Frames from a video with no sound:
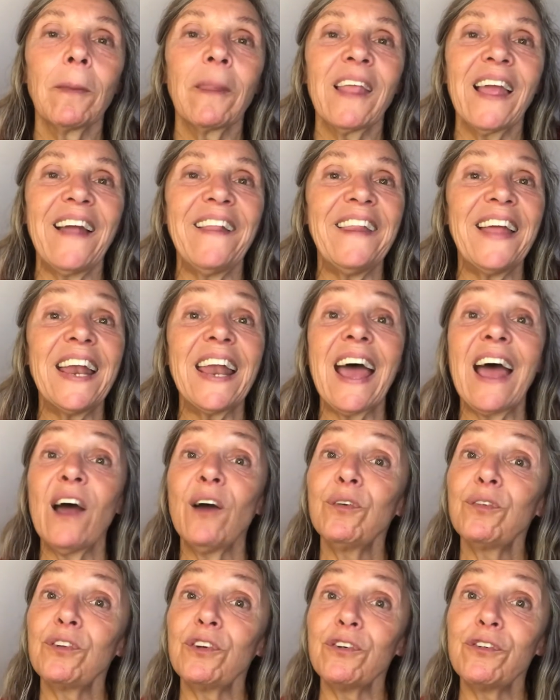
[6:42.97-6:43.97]
And then
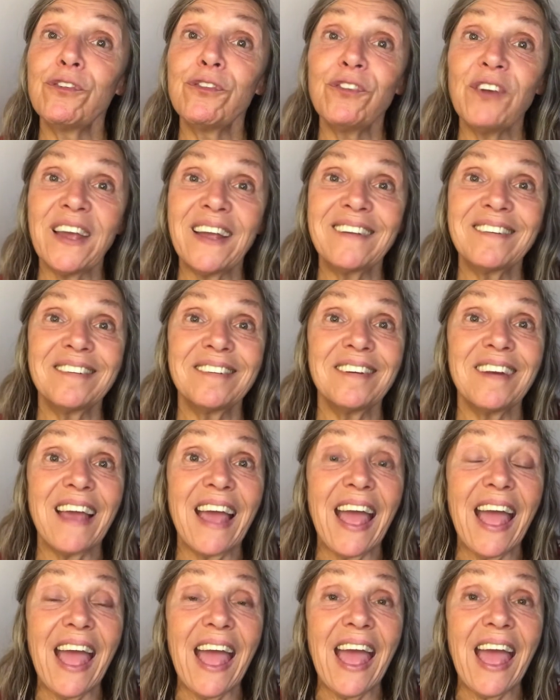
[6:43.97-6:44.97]
after fixed
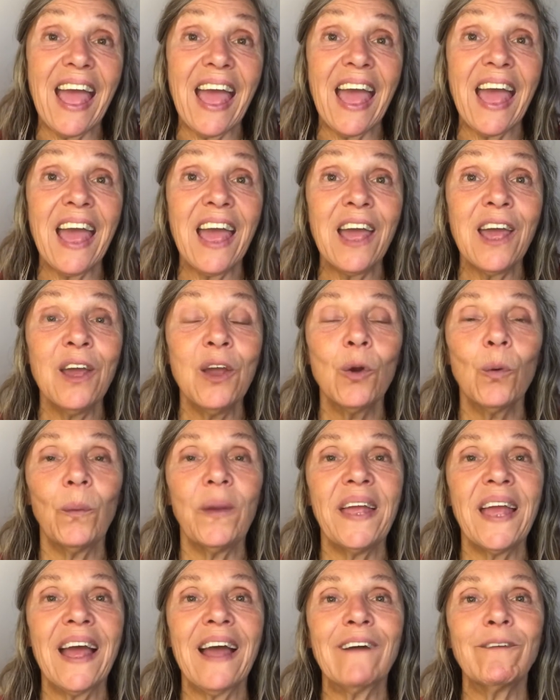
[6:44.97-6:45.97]
air,
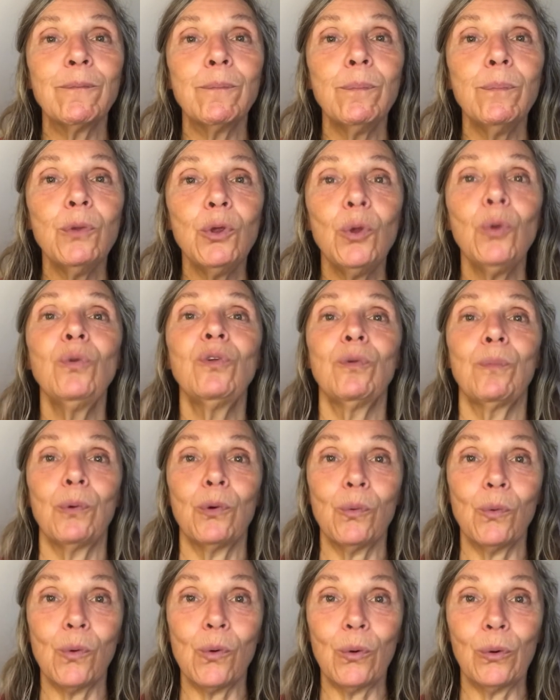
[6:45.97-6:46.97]
we have
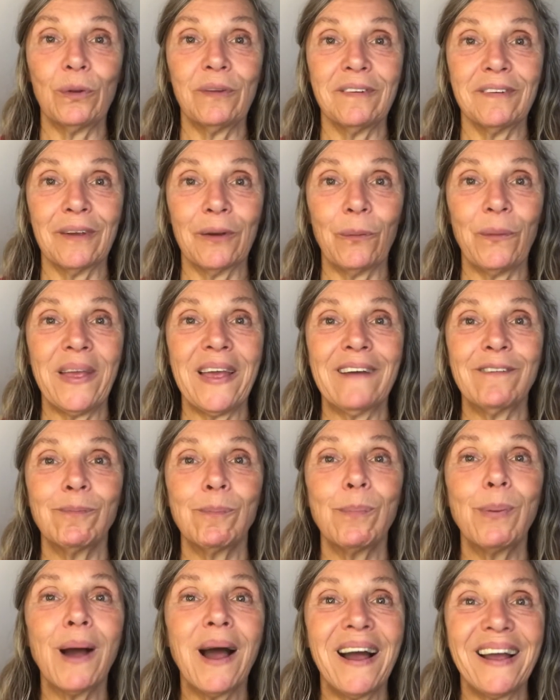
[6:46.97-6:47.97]
mutable water, we have
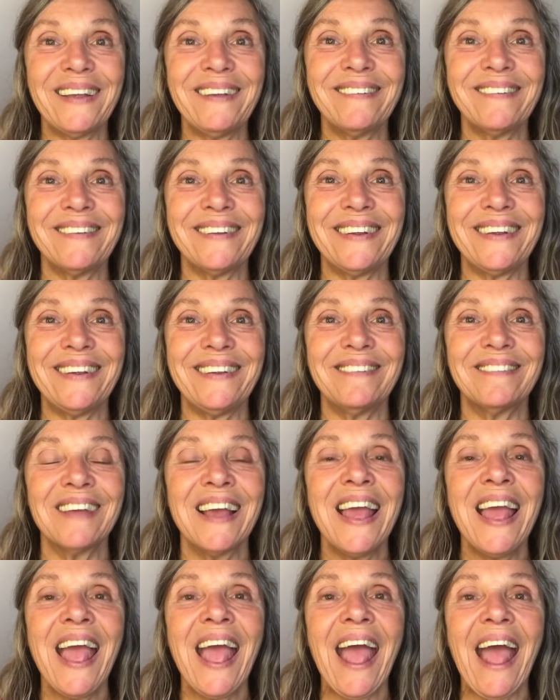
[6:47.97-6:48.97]
Pisces.
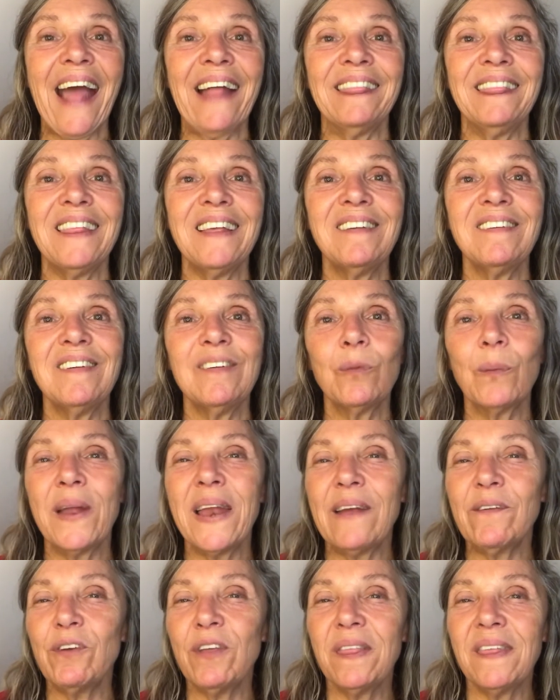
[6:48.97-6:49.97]
And this is
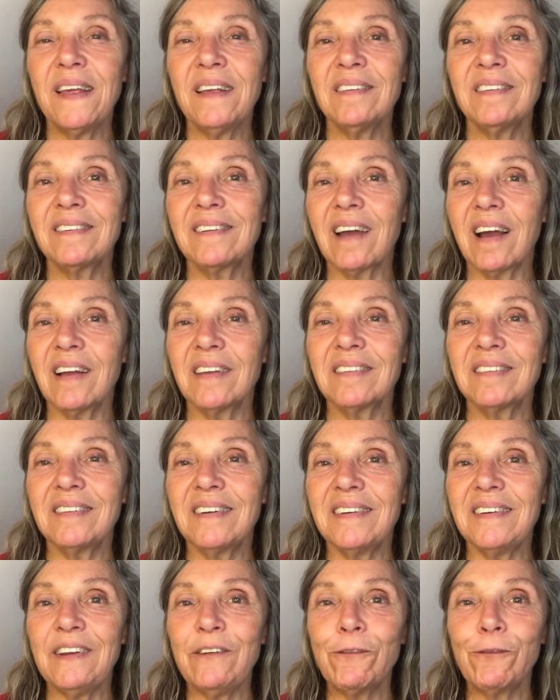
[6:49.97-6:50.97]
when everything starts
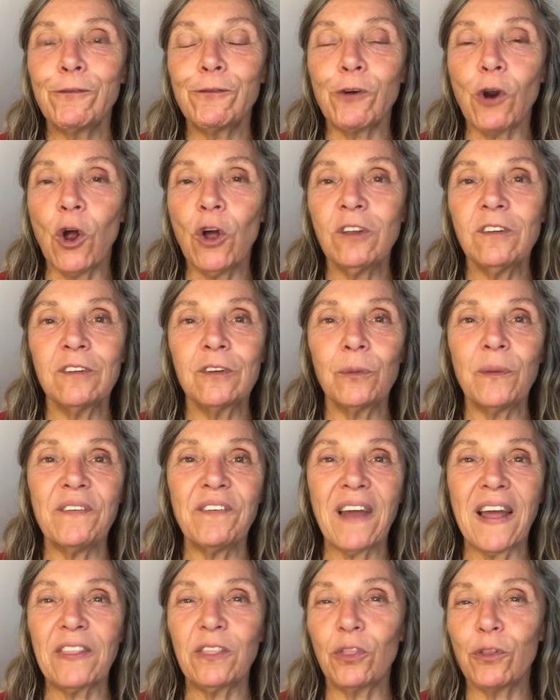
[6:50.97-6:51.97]
to defrost. We've
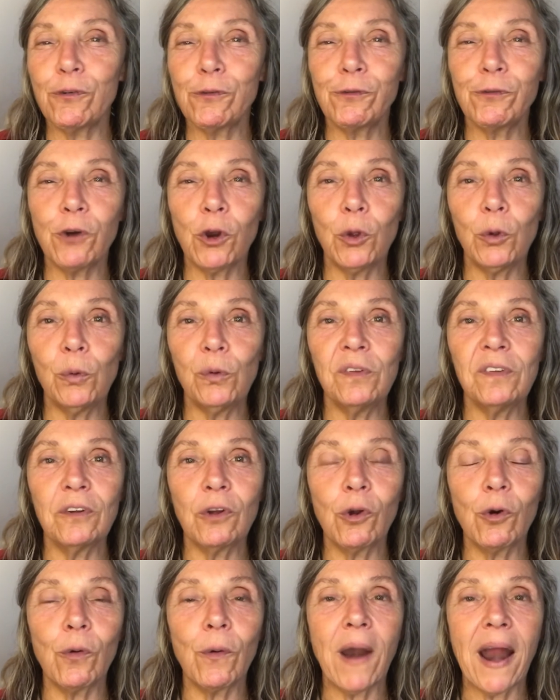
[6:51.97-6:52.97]
had the frozen
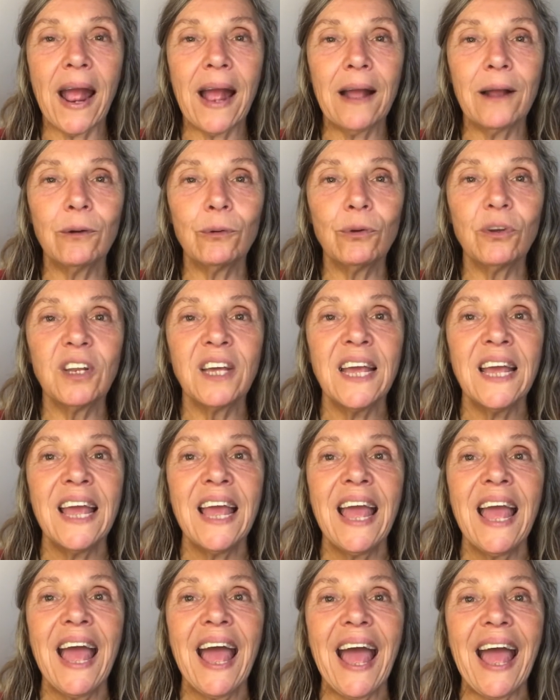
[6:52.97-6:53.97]
ground,
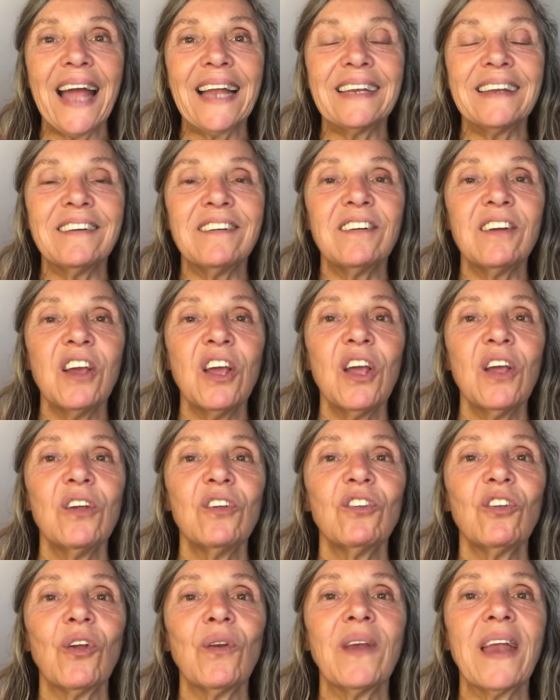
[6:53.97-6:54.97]
and
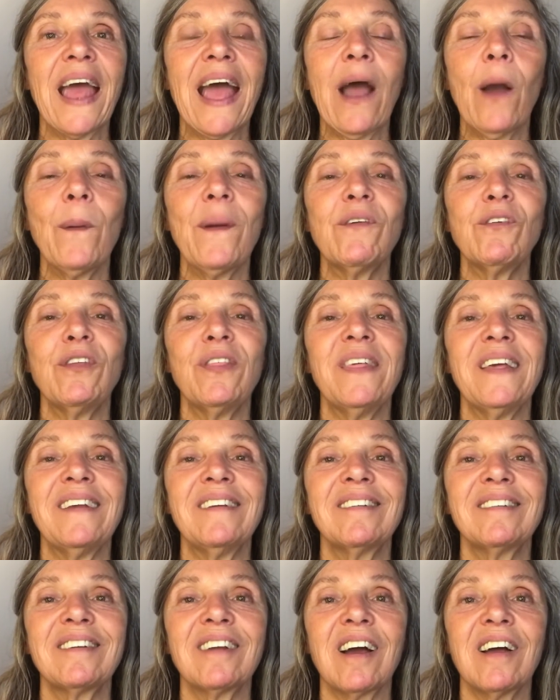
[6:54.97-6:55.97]
so now
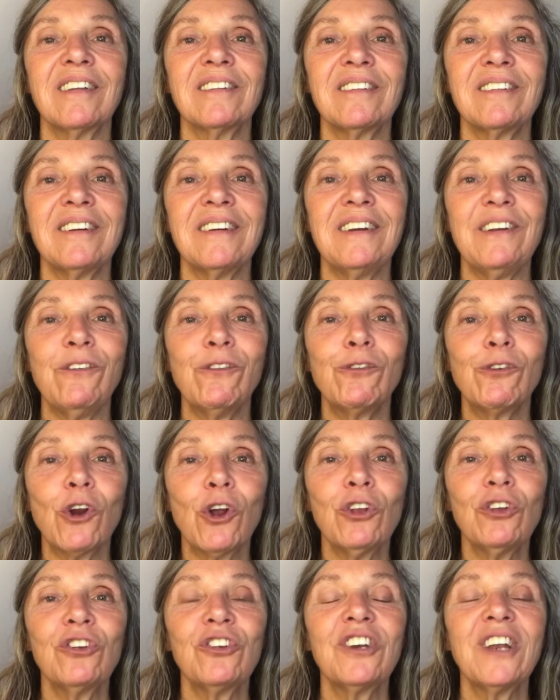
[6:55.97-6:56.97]
everything starts to
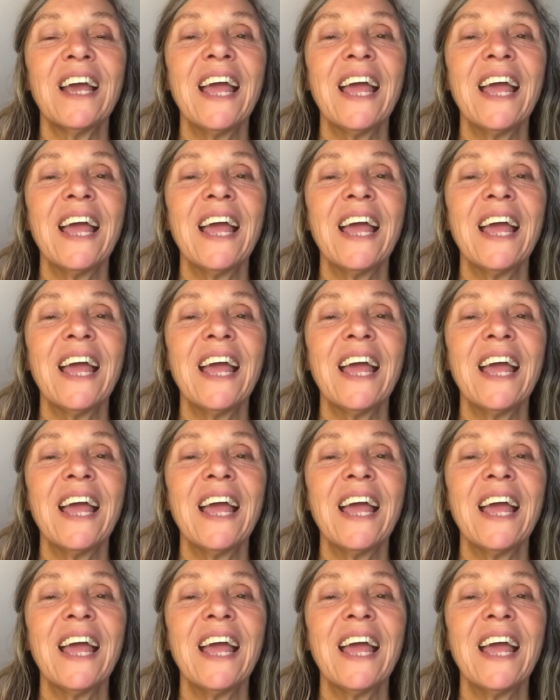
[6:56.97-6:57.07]
defrost,